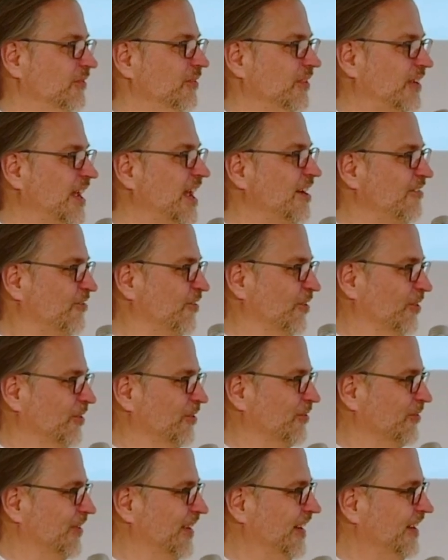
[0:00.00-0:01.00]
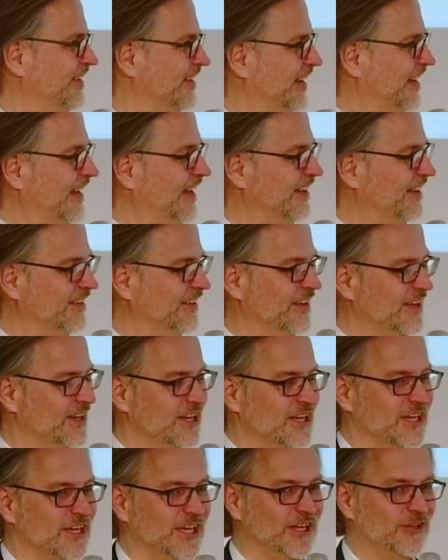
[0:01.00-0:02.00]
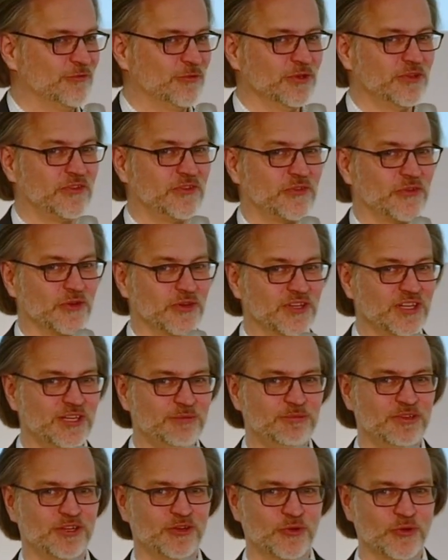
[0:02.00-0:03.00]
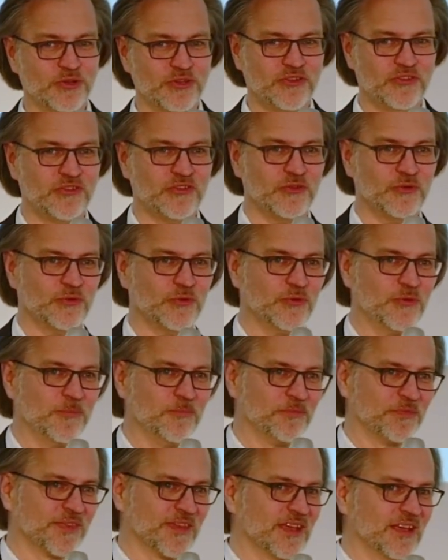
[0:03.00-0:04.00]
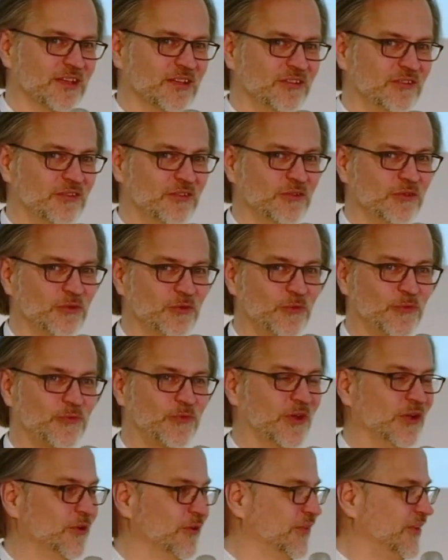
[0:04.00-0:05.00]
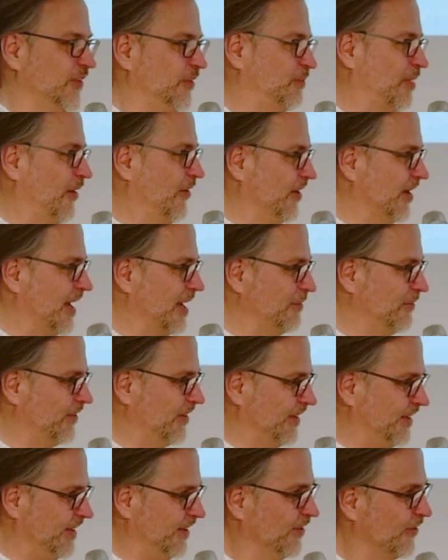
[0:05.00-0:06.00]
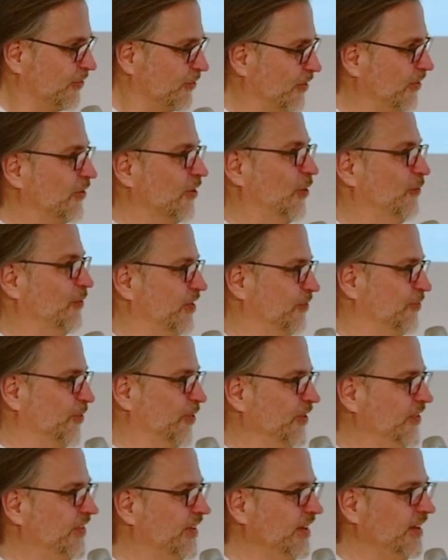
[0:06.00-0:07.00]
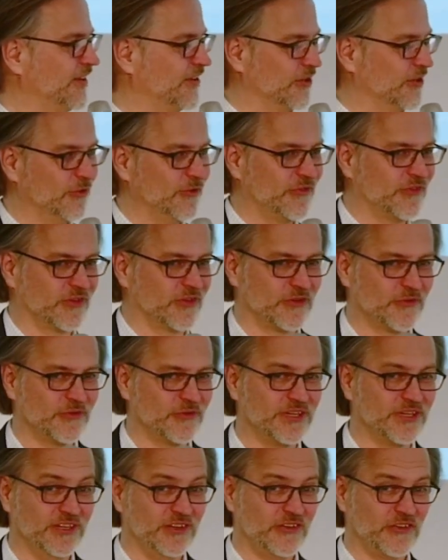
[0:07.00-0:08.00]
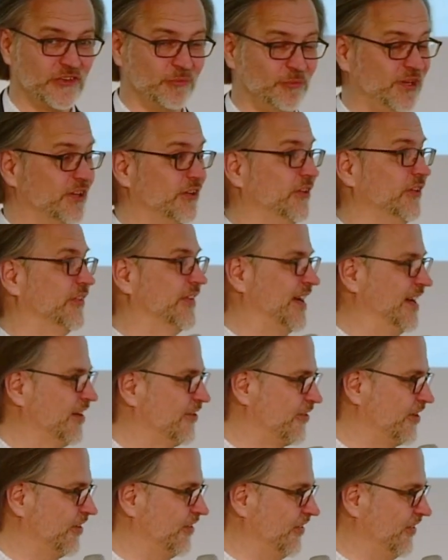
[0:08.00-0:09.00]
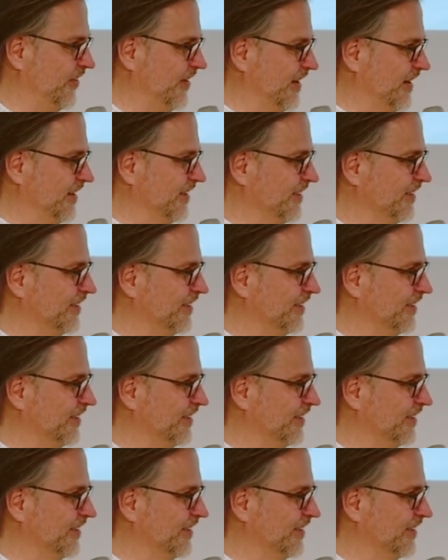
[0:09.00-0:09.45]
careful, right? And it would certainly be good to follow these paradigms that the industry is always voicing. Security needs to be a design criteria.